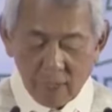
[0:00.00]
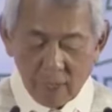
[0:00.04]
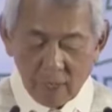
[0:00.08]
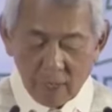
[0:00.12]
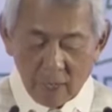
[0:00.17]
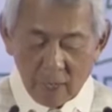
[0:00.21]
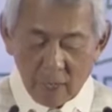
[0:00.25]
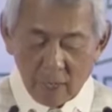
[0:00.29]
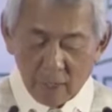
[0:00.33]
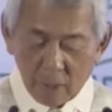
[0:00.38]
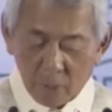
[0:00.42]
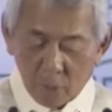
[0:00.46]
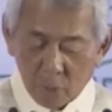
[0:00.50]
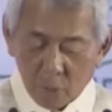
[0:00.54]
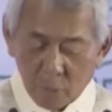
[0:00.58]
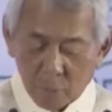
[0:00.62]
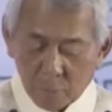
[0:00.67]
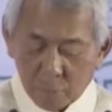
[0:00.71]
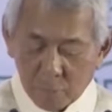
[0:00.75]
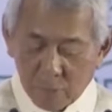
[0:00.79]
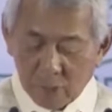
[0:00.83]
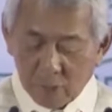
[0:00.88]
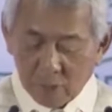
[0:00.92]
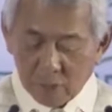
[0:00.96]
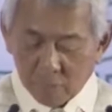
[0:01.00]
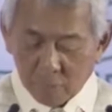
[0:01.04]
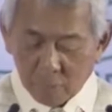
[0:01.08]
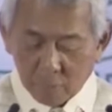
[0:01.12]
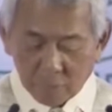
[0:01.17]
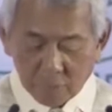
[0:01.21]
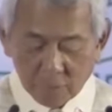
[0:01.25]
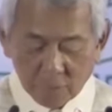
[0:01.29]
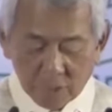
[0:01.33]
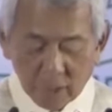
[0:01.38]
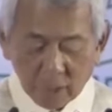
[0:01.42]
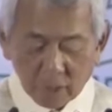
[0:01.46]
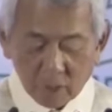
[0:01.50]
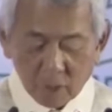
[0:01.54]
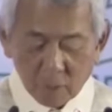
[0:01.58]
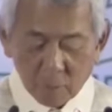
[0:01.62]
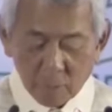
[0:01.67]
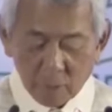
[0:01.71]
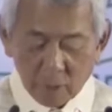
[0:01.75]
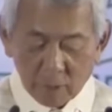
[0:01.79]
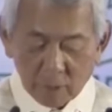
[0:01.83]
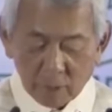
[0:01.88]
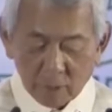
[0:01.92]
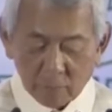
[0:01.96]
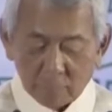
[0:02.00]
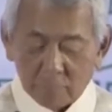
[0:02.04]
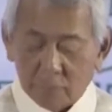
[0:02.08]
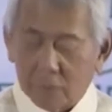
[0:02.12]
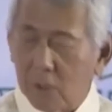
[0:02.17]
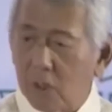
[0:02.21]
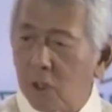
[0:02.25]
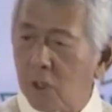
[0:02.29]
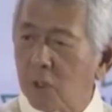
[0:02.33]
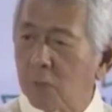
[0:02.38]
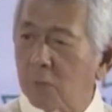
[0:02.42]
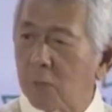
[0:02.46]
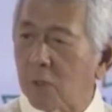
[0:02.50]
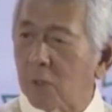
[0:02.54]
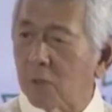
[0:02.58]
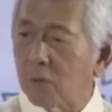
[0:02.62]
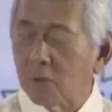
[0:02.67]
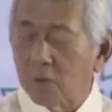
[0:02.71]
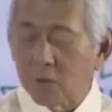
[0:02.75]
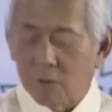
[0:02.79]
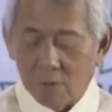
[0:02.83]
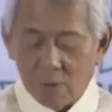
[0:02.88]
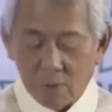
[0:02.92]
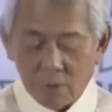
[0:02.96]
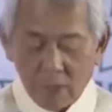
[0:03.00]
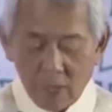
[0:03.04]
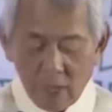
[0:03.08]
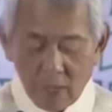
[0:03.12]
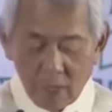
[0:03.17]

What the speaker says: and in the peaceful settlement of disputes